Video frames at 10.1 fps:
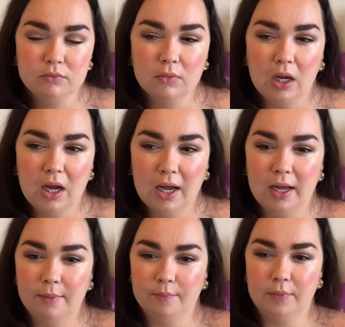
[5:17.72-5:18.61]

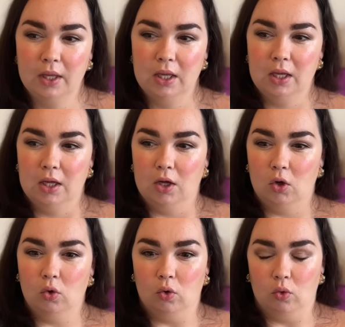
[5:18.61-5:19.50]

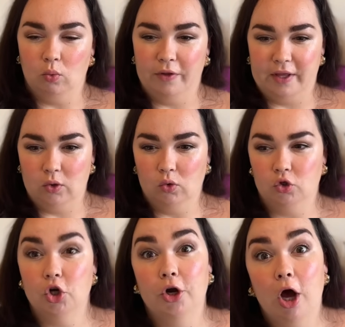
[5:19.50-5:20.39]
what they call
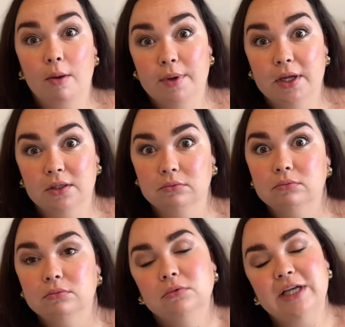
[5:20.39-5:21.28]
John Arbon
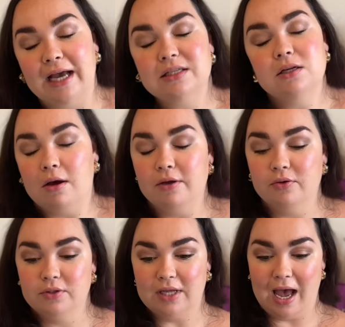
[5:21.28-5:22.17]

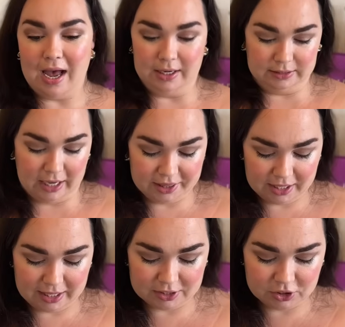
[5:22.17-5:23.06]
textiles, and I
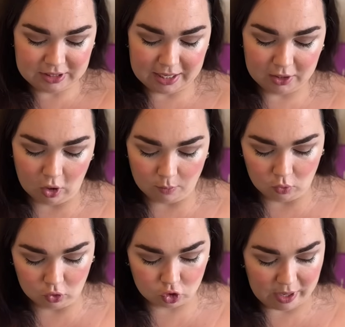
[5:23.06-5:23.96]
think it just had a lot
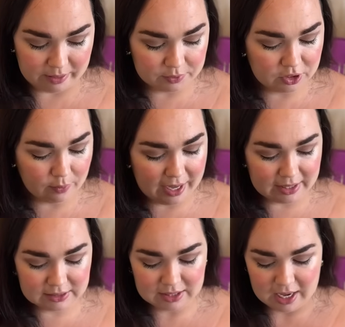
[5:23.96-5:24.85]
more drape to
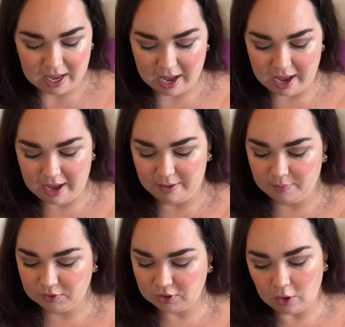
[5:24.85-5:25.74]
it.
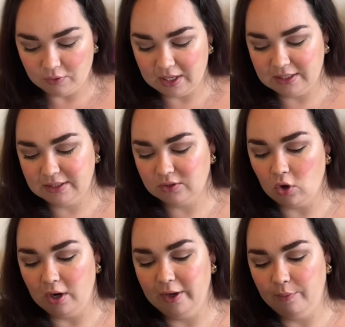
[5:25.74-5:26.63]
So this has
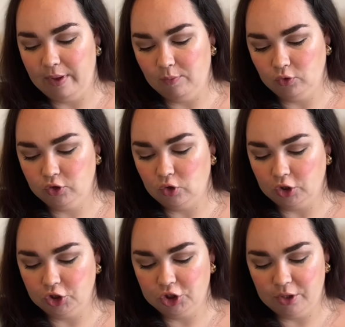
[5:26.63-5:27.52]
got a little bit more
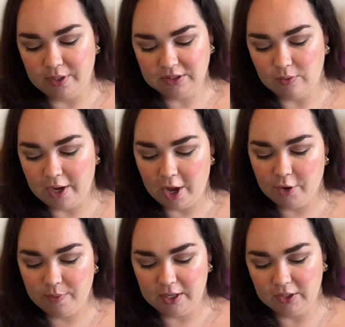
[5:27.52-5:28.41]
structure to it, so I
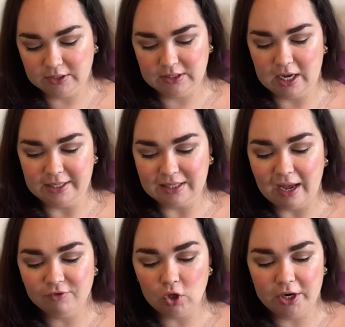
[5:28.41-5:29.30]
hope it looks nice. I
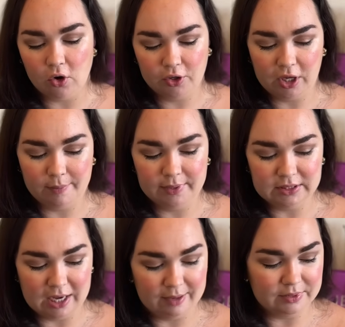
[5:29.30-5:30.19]
have tried it on a couple of
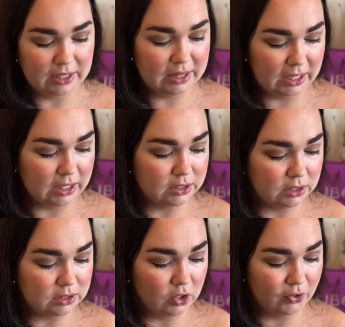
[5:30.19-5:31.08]
times and I think it
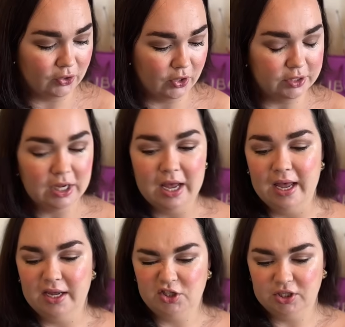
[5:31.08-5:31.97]
does look good.
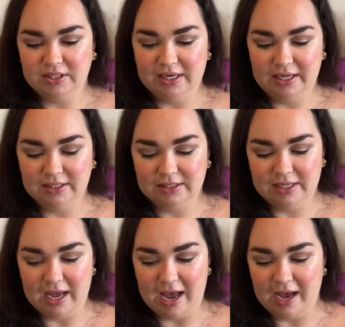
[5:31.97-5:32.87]
It just needs,
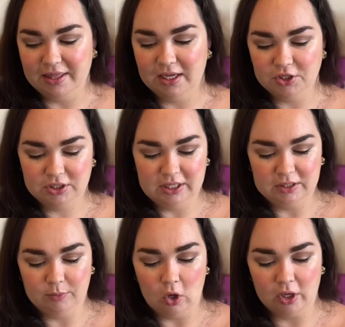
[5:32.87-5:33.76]
yeah, I think it just needs
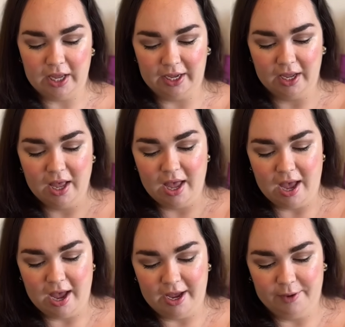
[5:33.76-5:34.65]
blocking.
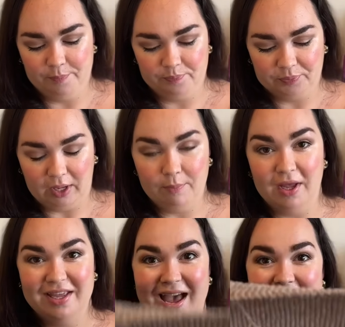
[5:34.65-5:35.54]

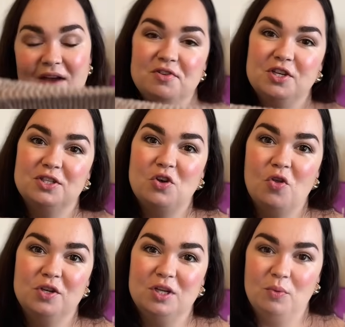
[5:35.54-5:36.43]
But yeah, I've just
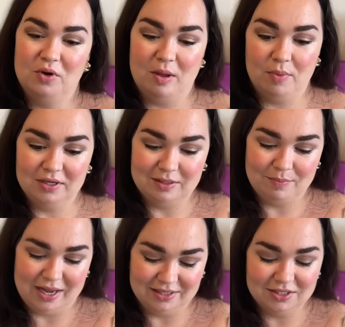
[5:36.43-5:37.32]
got the double knit button
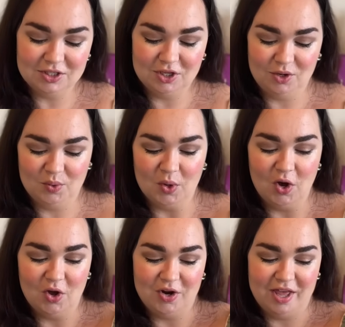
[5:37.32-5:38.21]
band to do
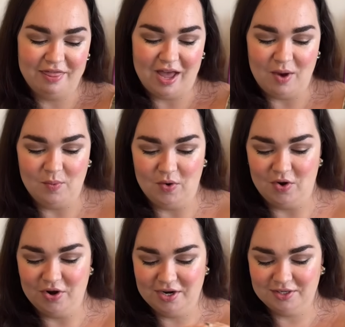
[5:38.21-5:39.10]
on that
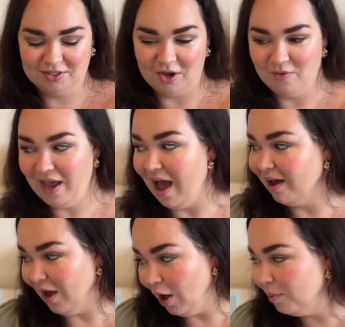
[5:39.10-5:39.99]
one. So yeah, a
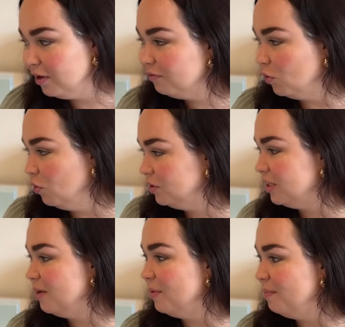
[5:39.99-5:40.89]
couple of
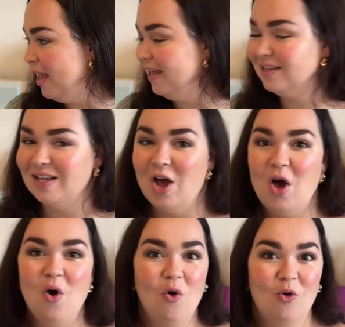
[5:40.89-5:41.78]
autumn makes
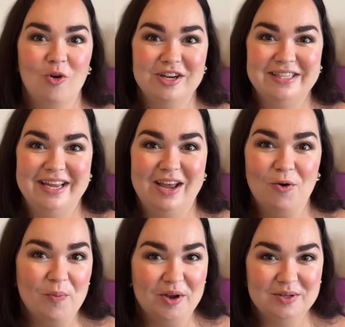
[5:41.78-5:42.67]
already
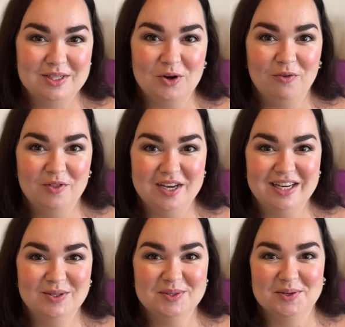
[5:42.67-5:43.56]
almost off the
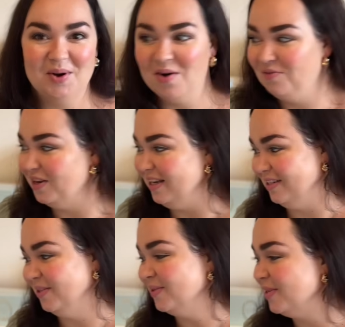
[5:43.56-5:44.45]
needles or off the
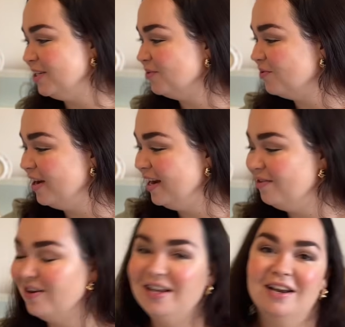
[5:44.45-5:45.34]
needles, which is really,
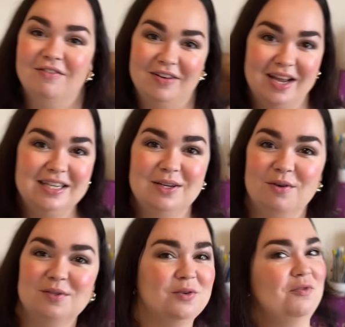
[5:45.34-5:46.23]
really lovely to
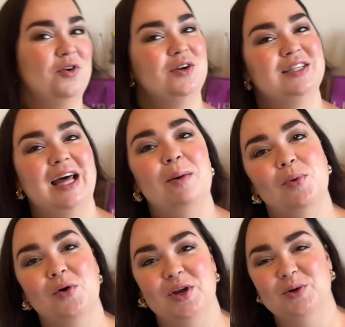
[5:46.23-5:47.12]
have sort of got to that
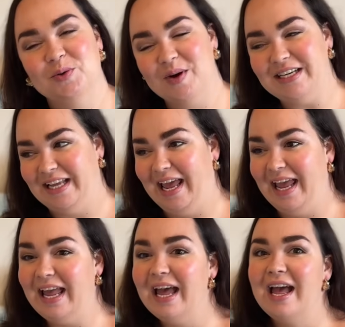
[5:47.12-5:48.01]
point
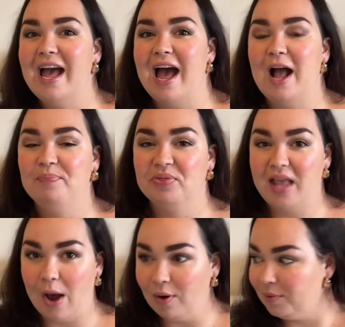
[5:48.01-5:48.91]
already.
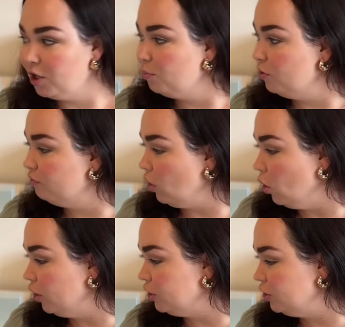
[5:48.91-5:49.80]
Now I'm going to move
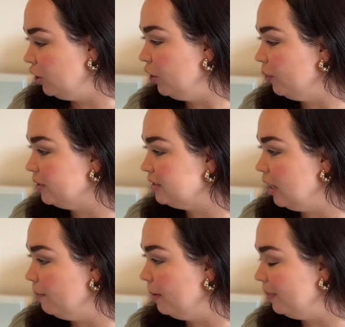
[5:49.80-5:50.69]
on to
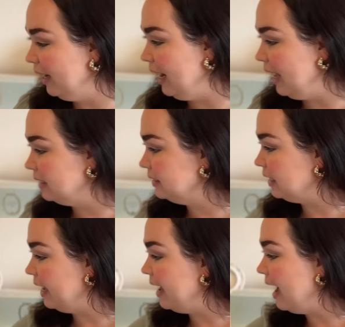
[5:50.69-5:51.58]
some plans
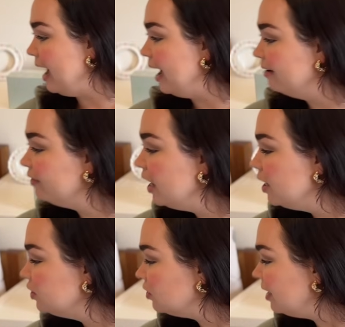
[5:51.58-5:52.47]
that I have.
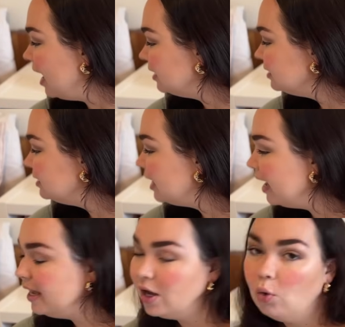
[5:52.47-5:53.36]
So let's
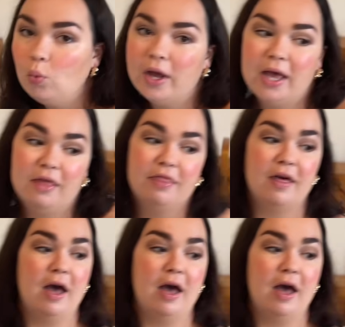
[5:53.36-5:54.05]
stay with